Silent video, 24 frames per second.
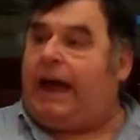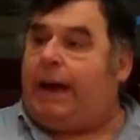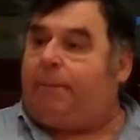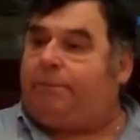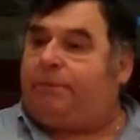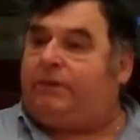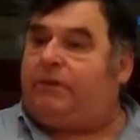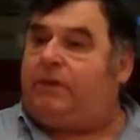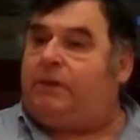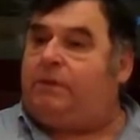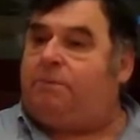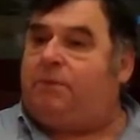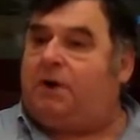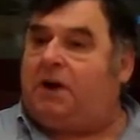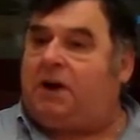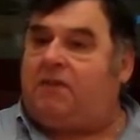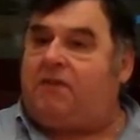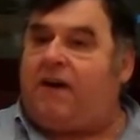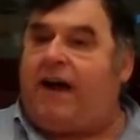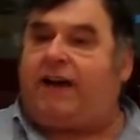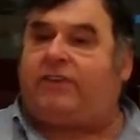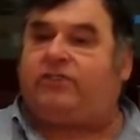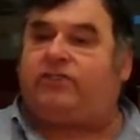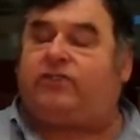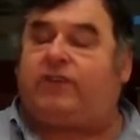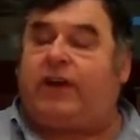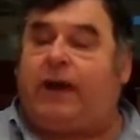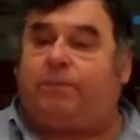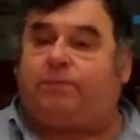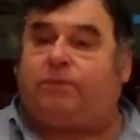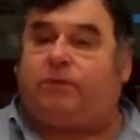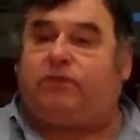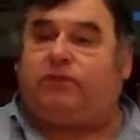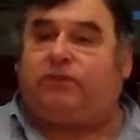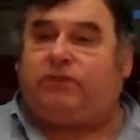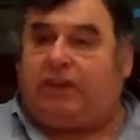That happened in the book of Acts,
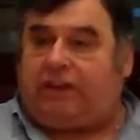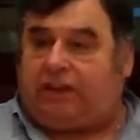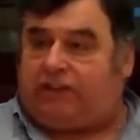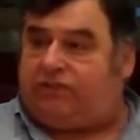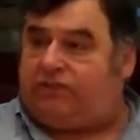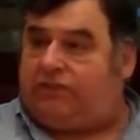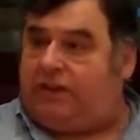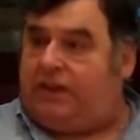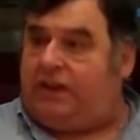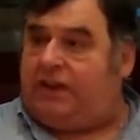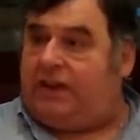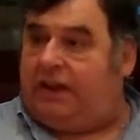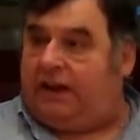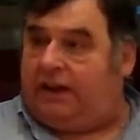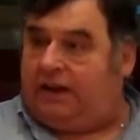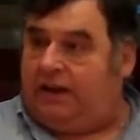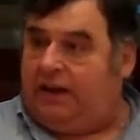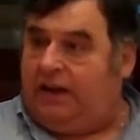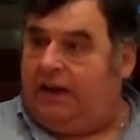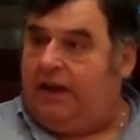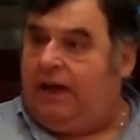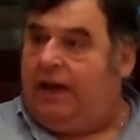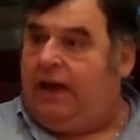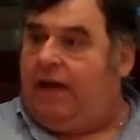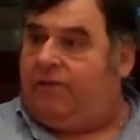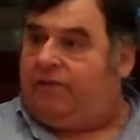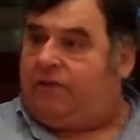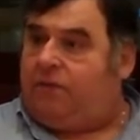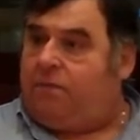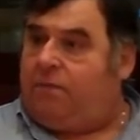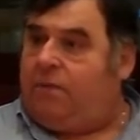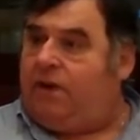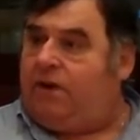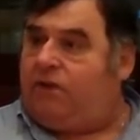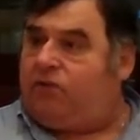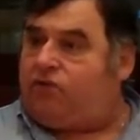chapter 6, didn't it? If
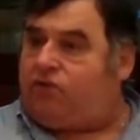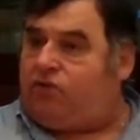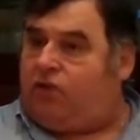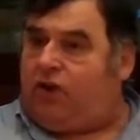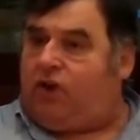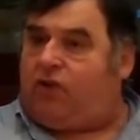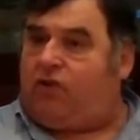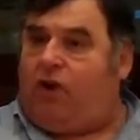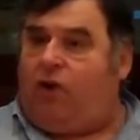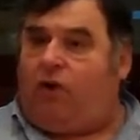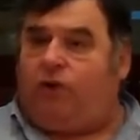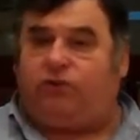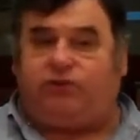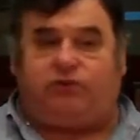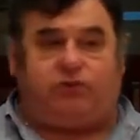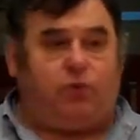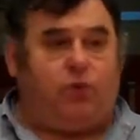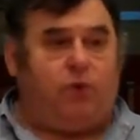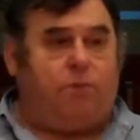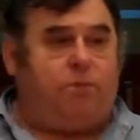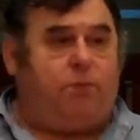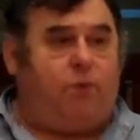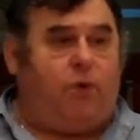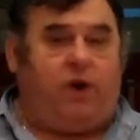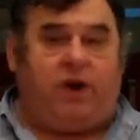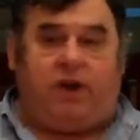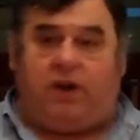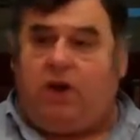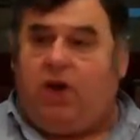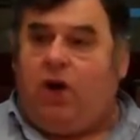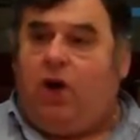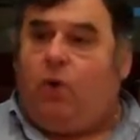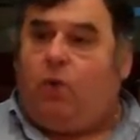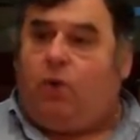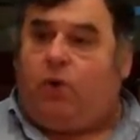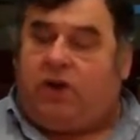the ministry grows to a
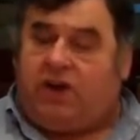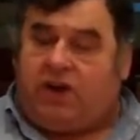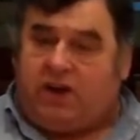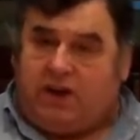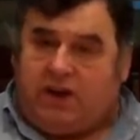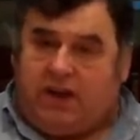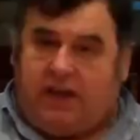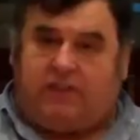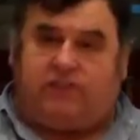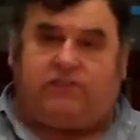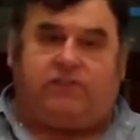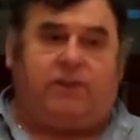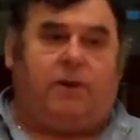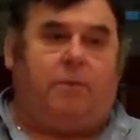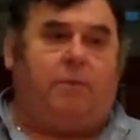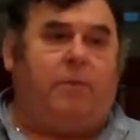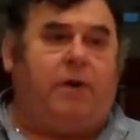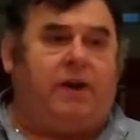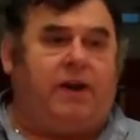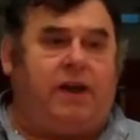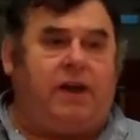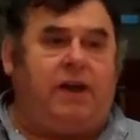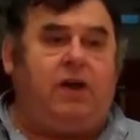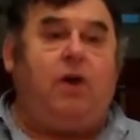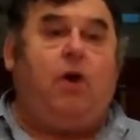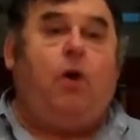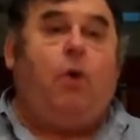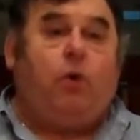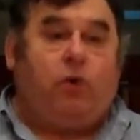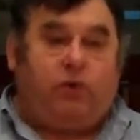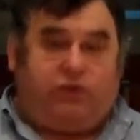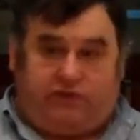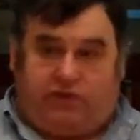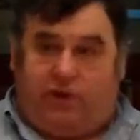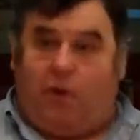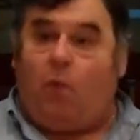point where you need somebody
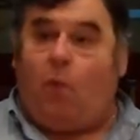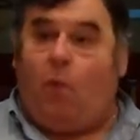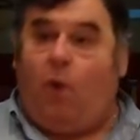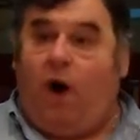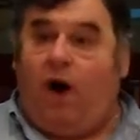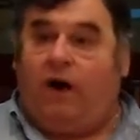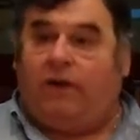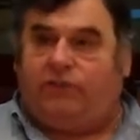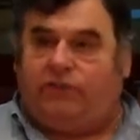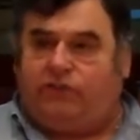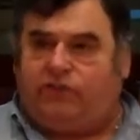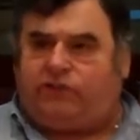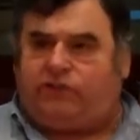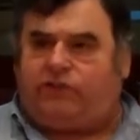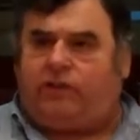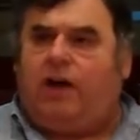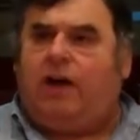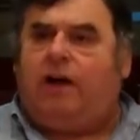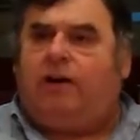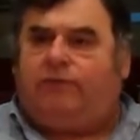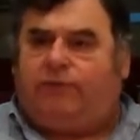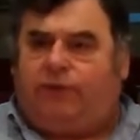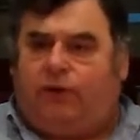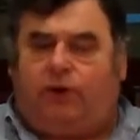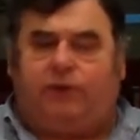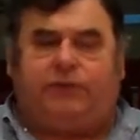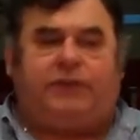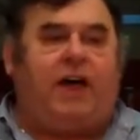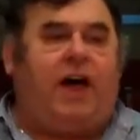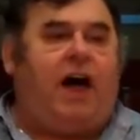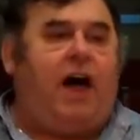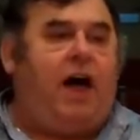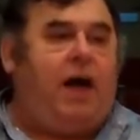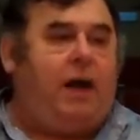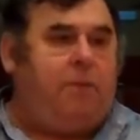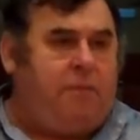or someone's full
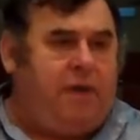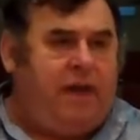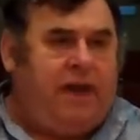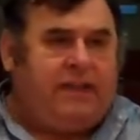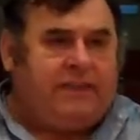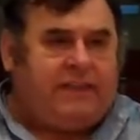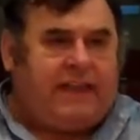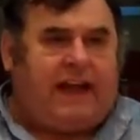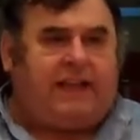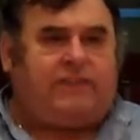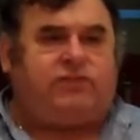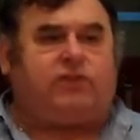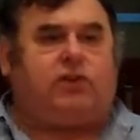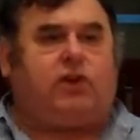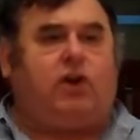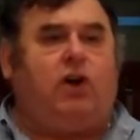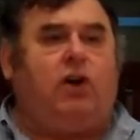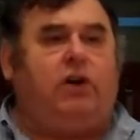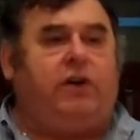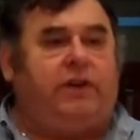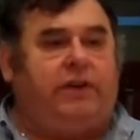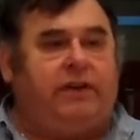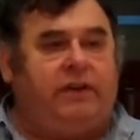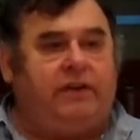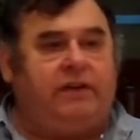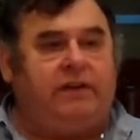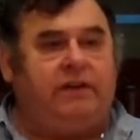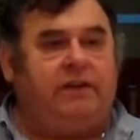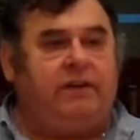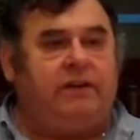time, that's good.